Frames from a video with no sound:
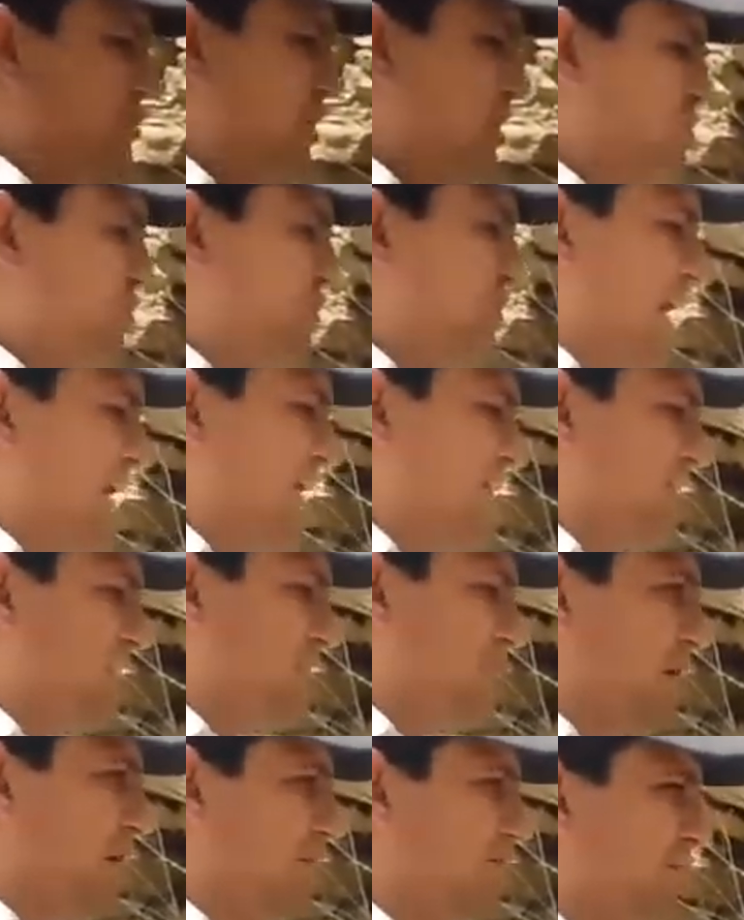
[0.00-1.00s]
the
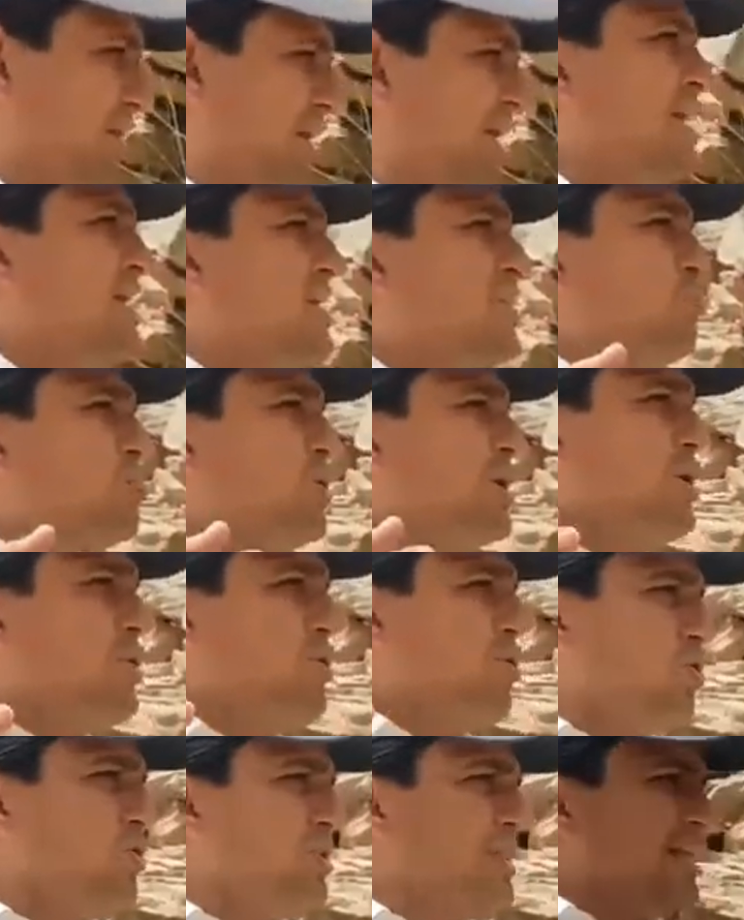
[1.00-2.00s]
Permo-Triassic boundary. We
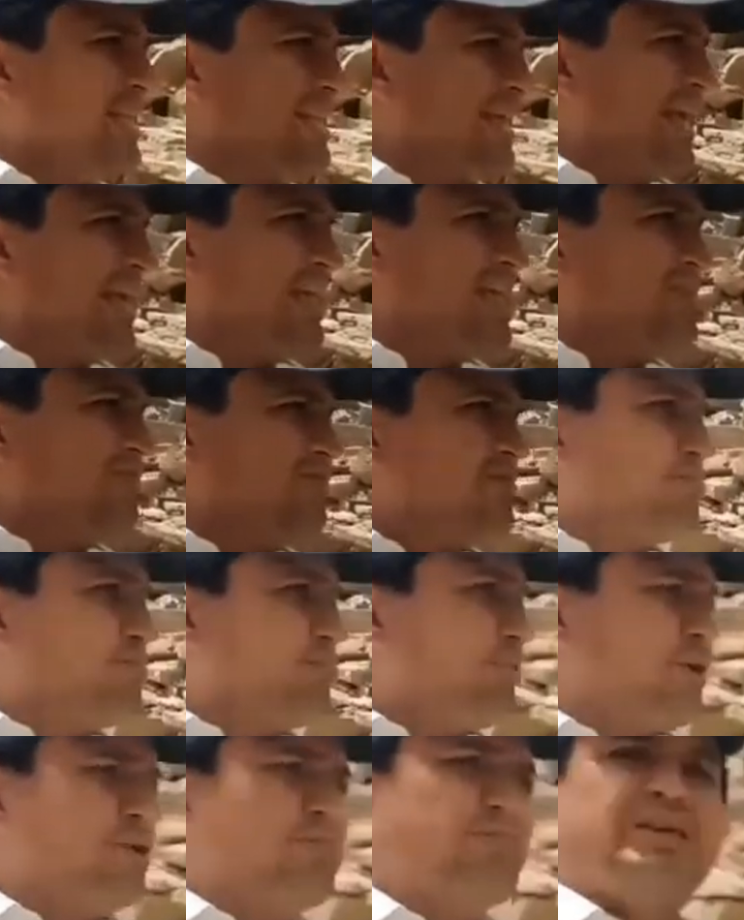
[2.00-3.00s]
know that at the end of the
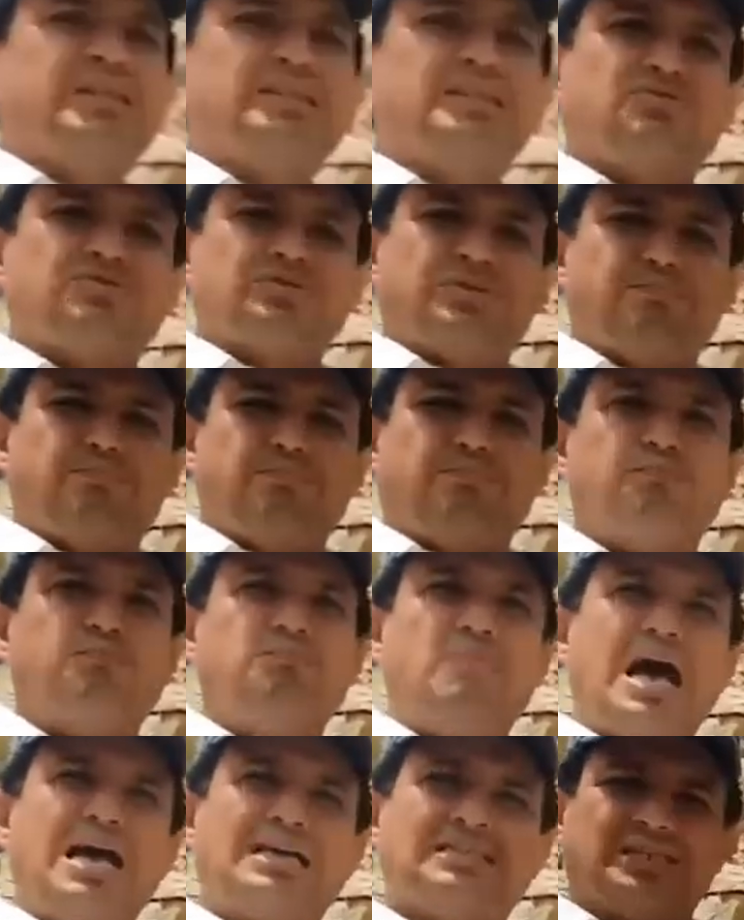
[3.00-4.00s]
Permian there was a
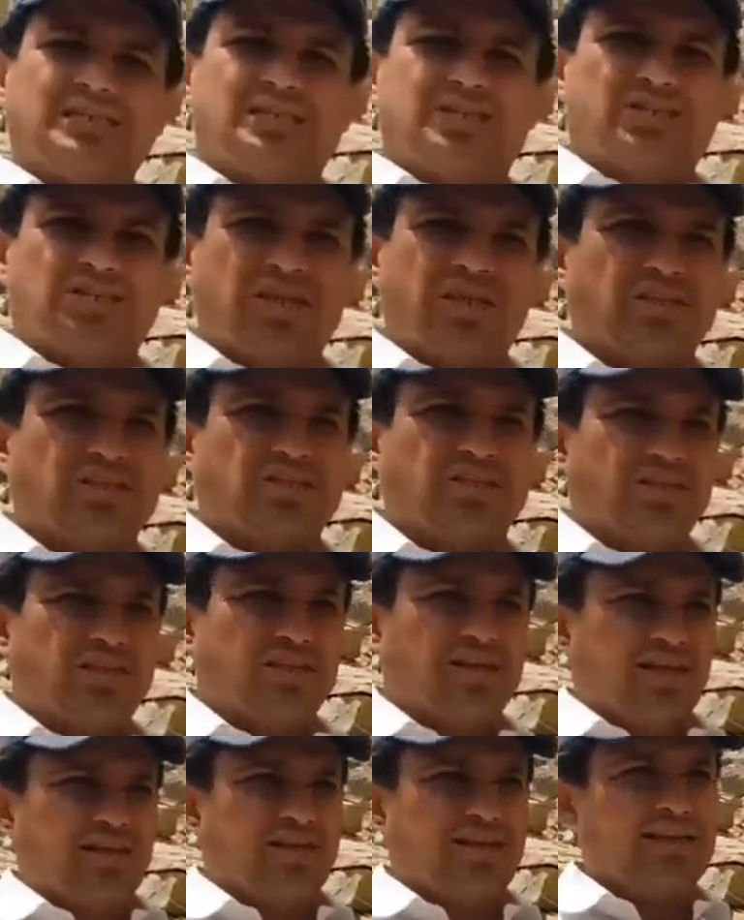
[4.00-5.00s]
mass
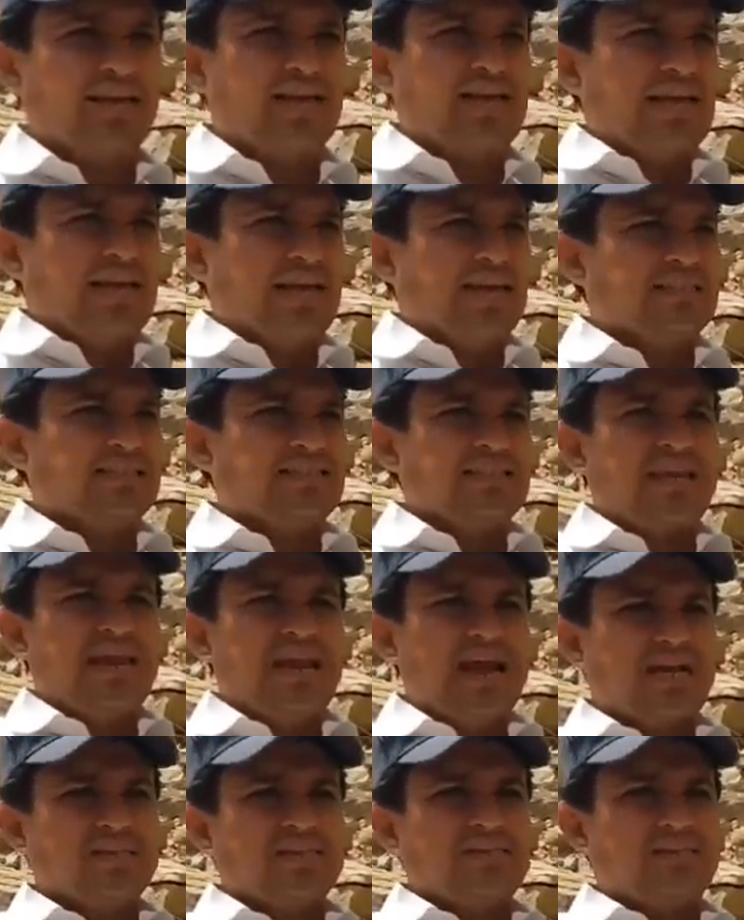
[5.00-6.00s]
extinction, and it is the
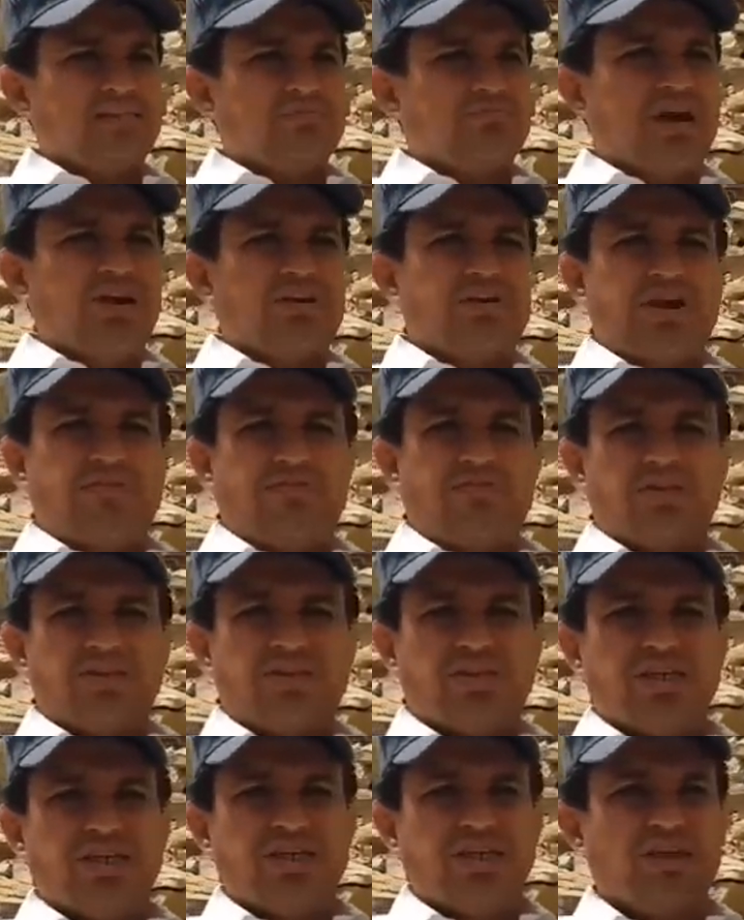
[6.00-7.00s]
largest
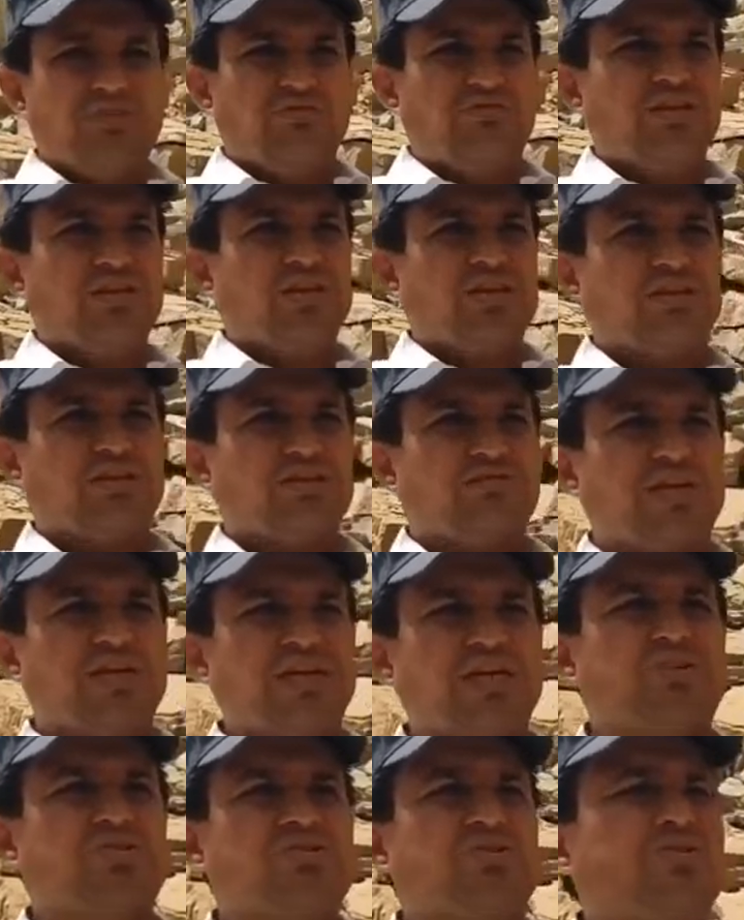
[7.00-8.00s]
biodiversity event in the
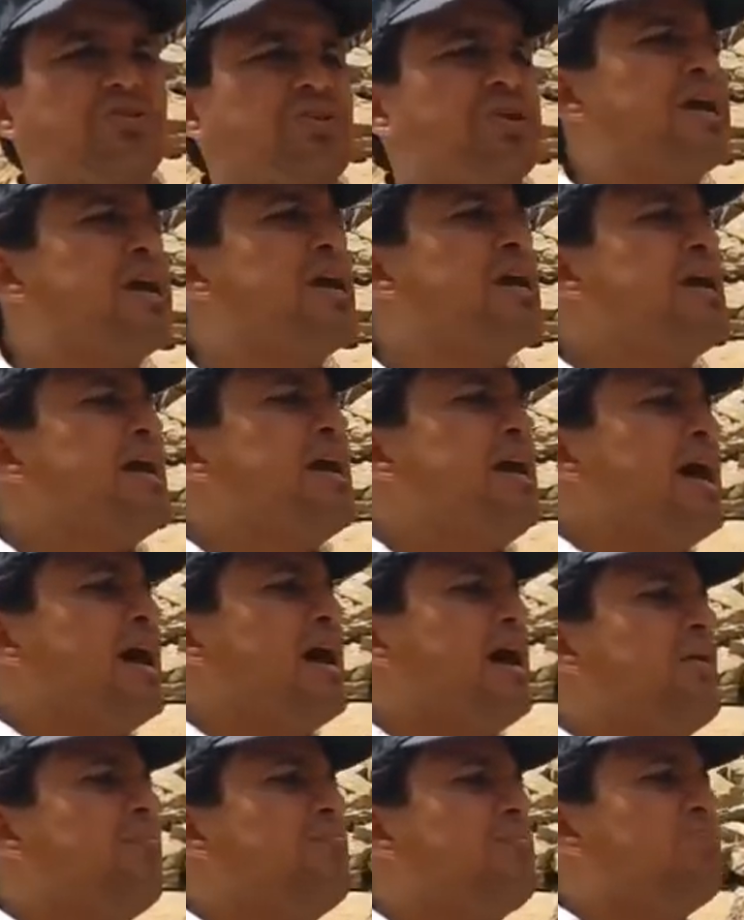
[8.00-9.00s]
Paleozoic,
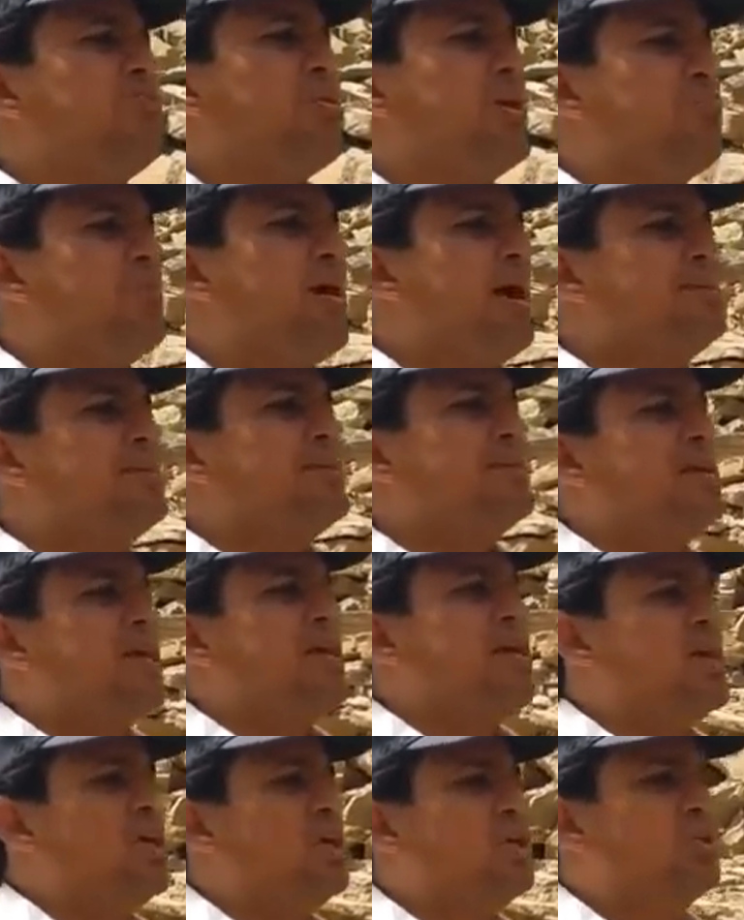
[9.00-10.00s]
whereby there's a
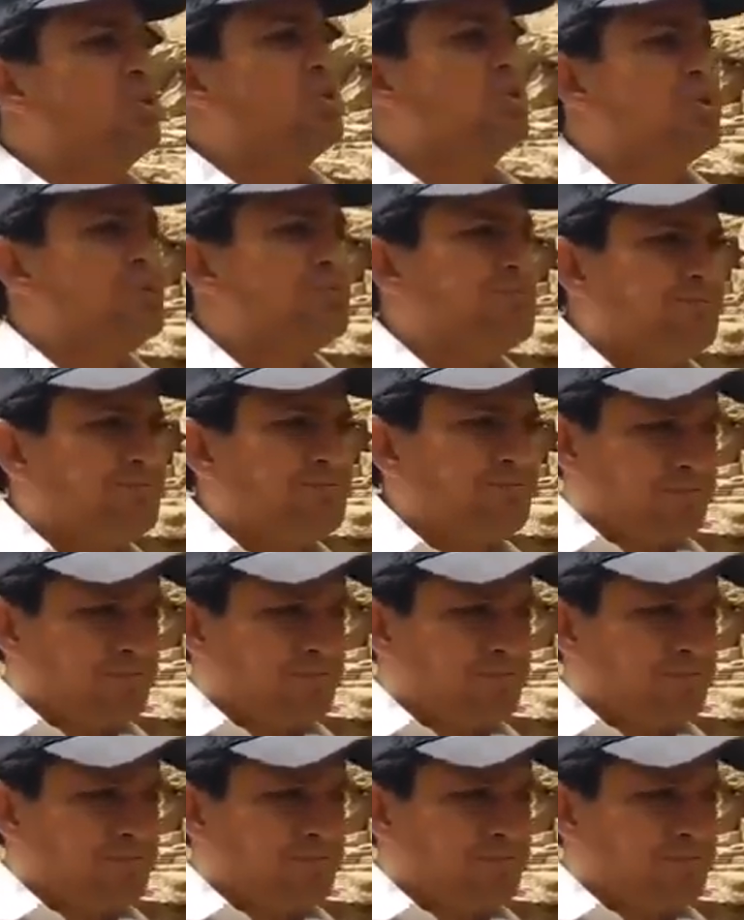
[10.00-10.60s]
huge